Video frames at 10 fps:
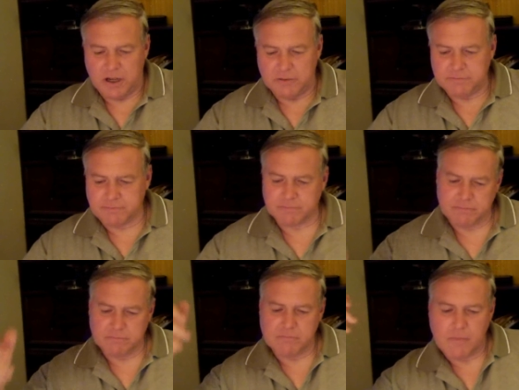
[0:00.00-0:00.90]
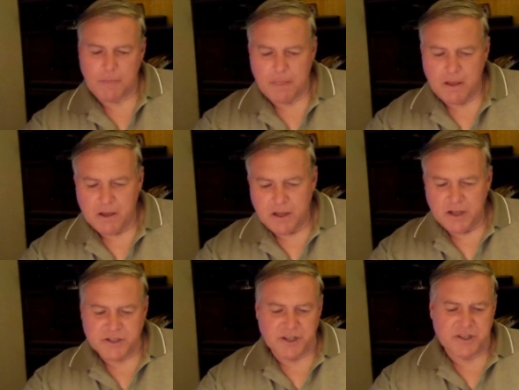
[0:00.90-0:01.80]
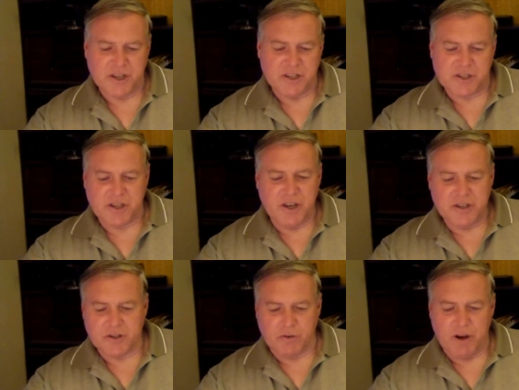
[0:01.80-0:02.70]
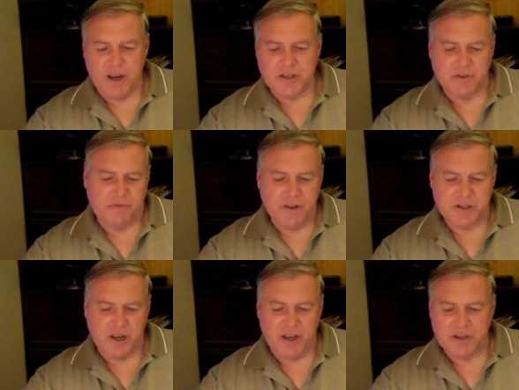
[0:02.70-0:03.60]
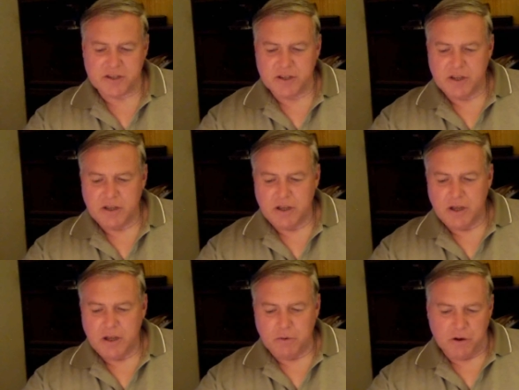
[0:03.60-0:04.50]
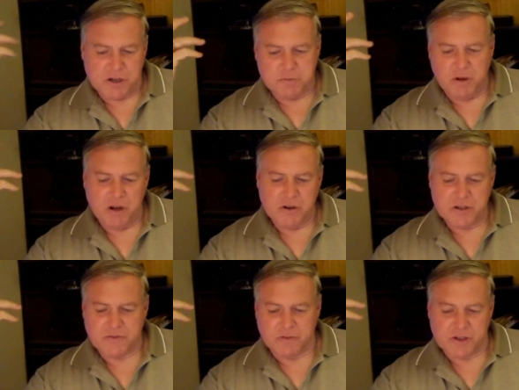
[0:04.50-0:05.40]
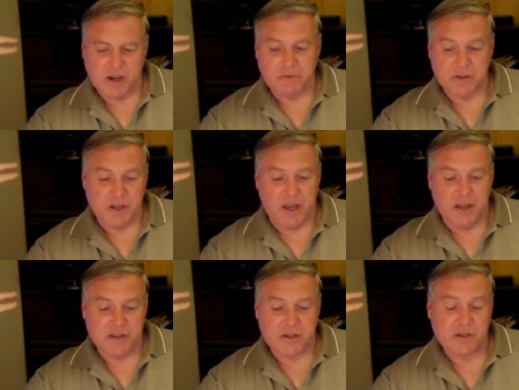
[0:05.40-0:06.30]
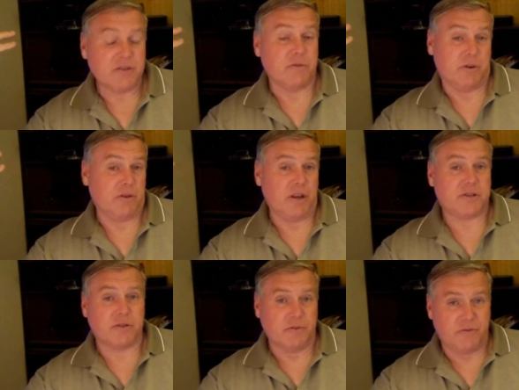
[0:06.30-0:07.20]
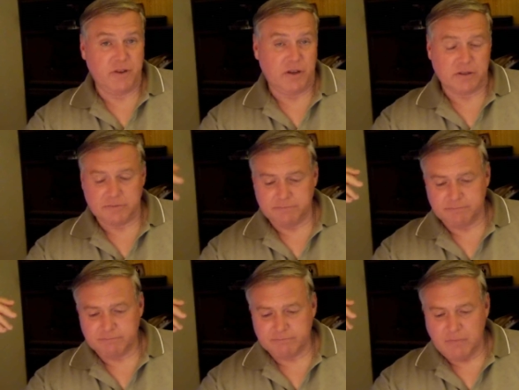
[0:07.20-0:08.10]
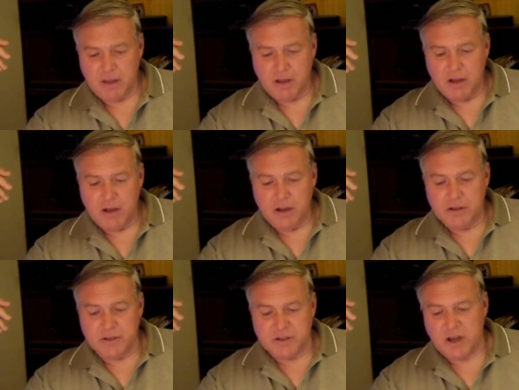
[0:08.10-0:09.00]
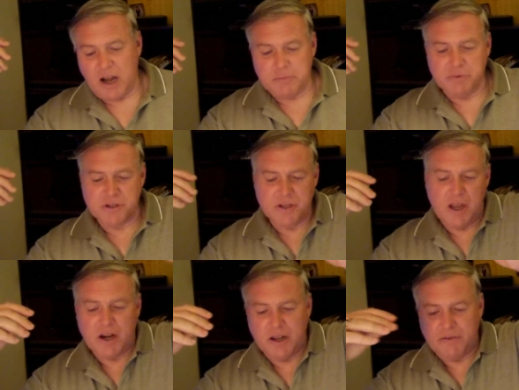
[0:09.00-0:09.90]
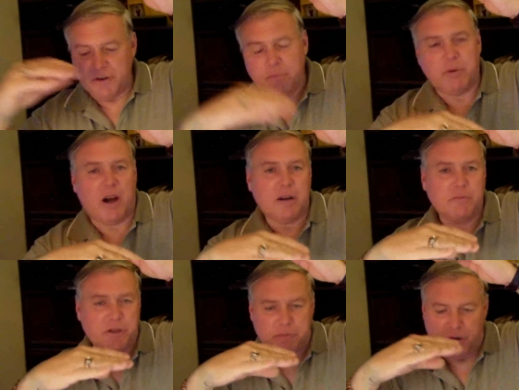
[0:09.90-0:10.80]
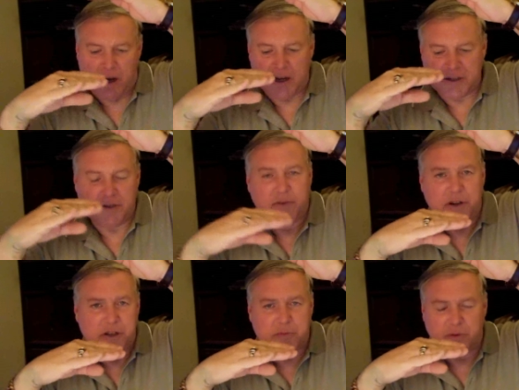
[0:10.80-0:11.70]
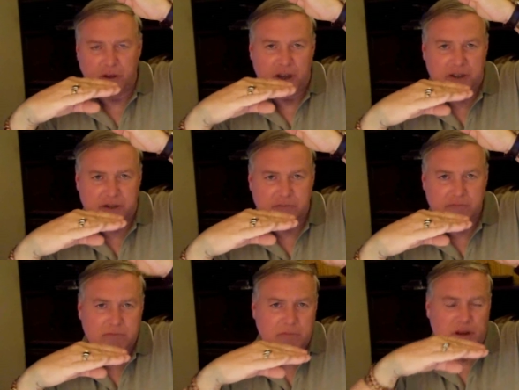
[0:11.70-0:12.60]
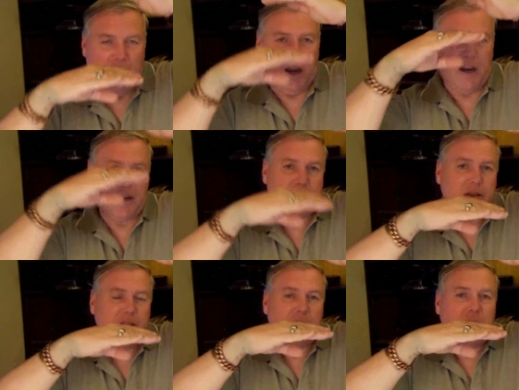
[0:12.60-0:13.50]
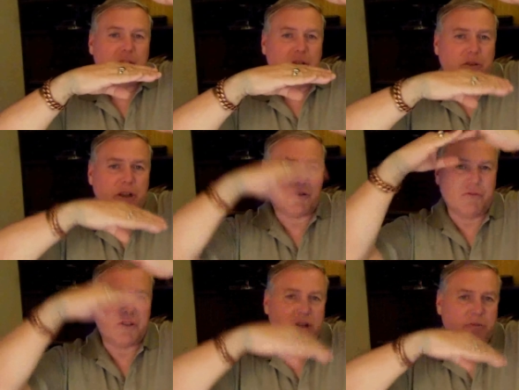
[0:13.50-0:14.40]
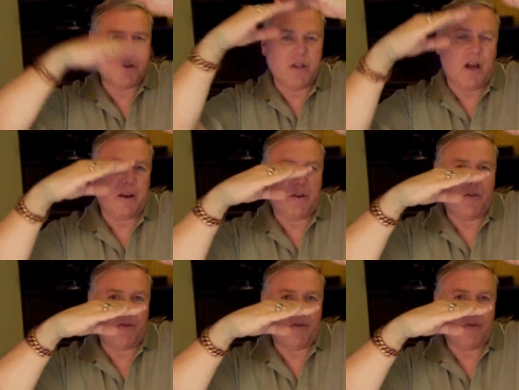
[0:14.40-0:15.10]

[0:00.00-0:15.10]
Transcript: um, it's like it says seeds, grains, and fish eggs were exposed for several days to an electrical field. The top was negative and the bottom was positive on these plates. And the electricity was not